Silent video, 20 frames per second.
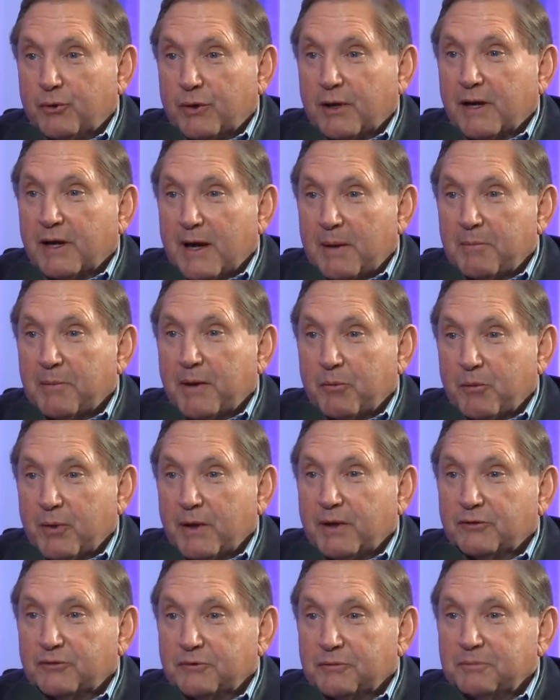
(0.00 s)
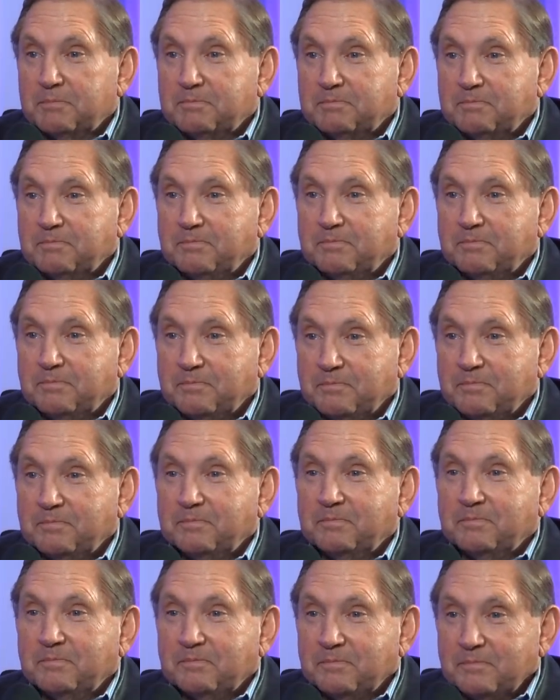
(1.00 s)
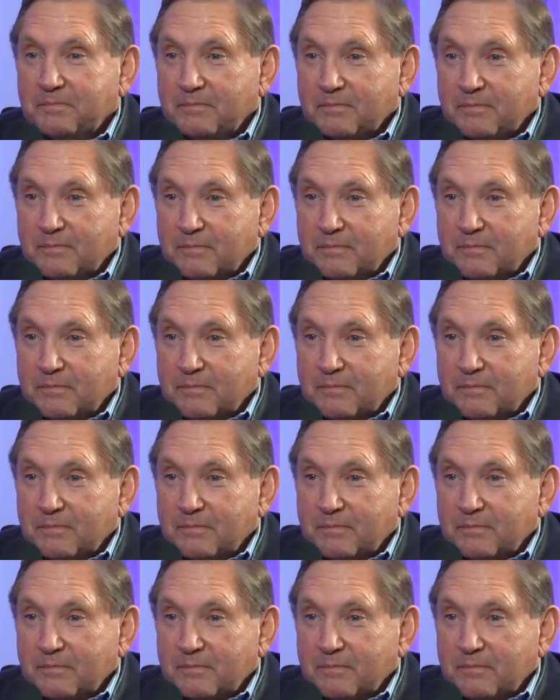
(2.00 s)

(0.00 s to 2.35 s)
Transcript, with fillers: where I got my wings. Okay. And then what